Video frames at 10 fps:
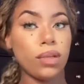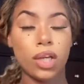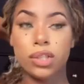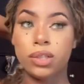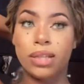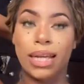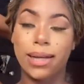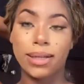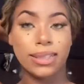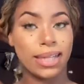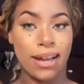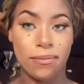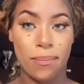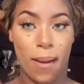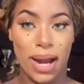So thank goodness I have
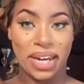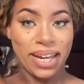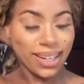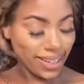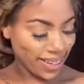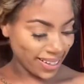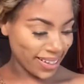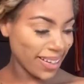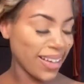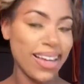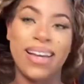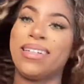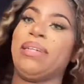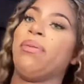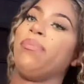a bonnet
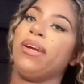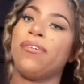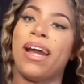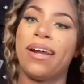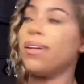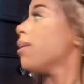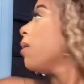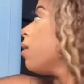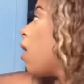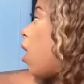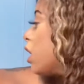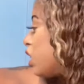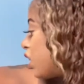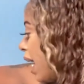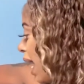because I'm gonna put it right. Oh
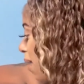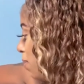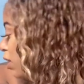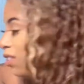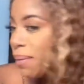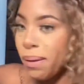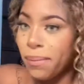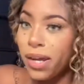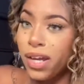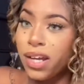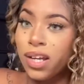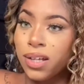shit, I'm gonna drop my mirror.